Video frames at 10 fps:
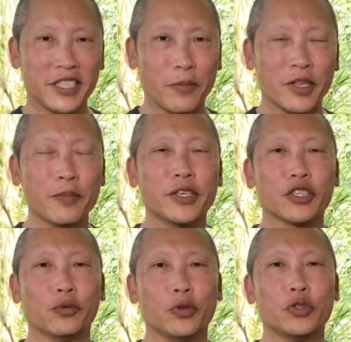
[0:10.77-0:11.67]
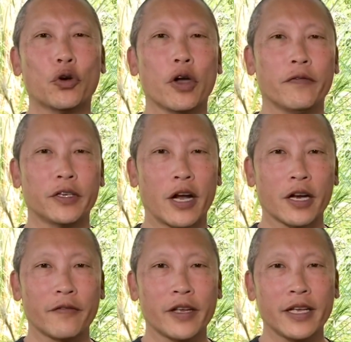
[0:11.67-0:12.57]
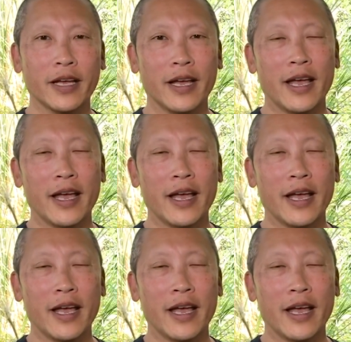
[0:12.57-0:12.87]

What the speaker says: with Mitchell Wu Toy Photography.